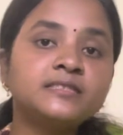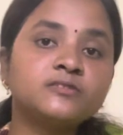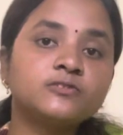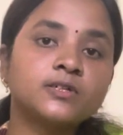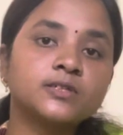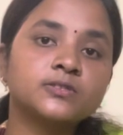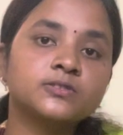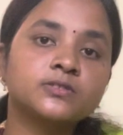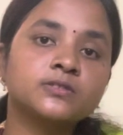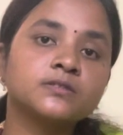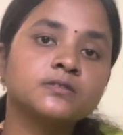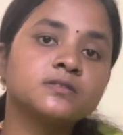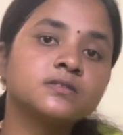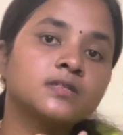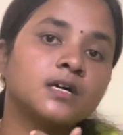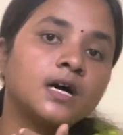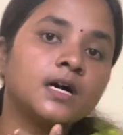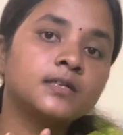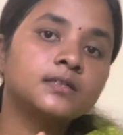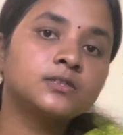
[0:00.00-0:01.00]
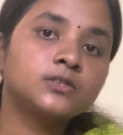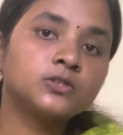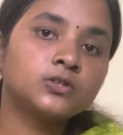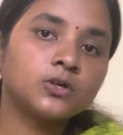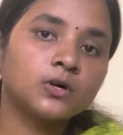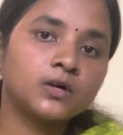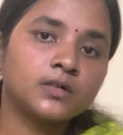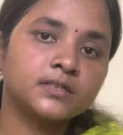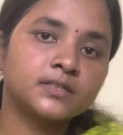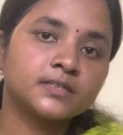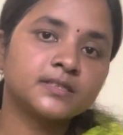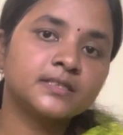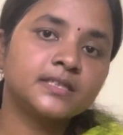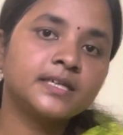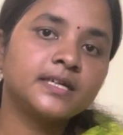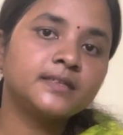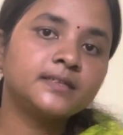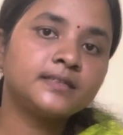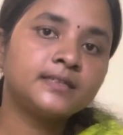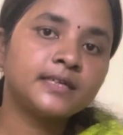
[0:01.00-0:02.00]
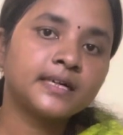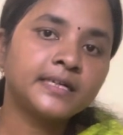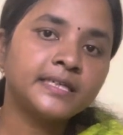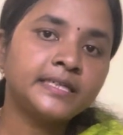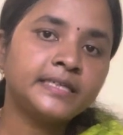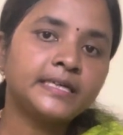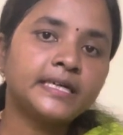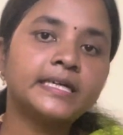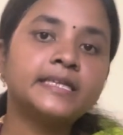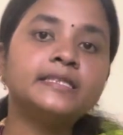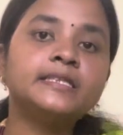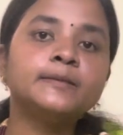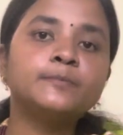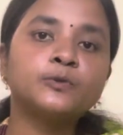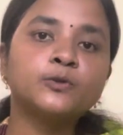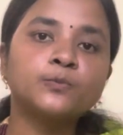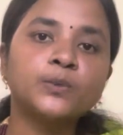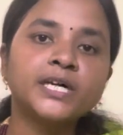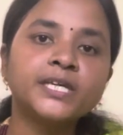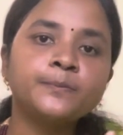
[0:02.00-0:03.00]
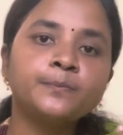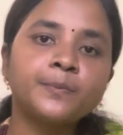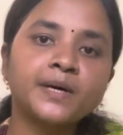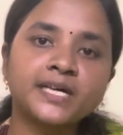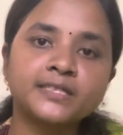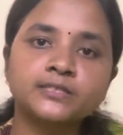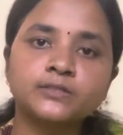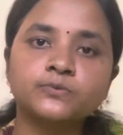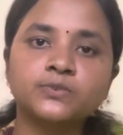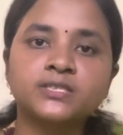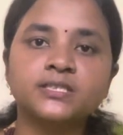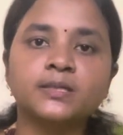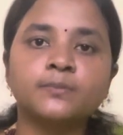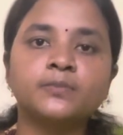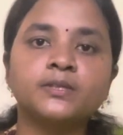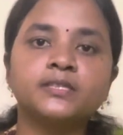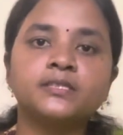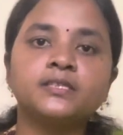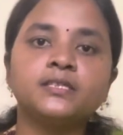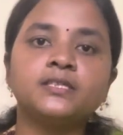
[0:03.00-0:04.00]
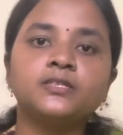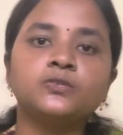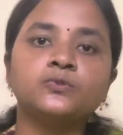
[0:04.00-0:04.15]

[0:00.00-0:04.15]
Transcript: structures are taut, they are tight and they provide passive stability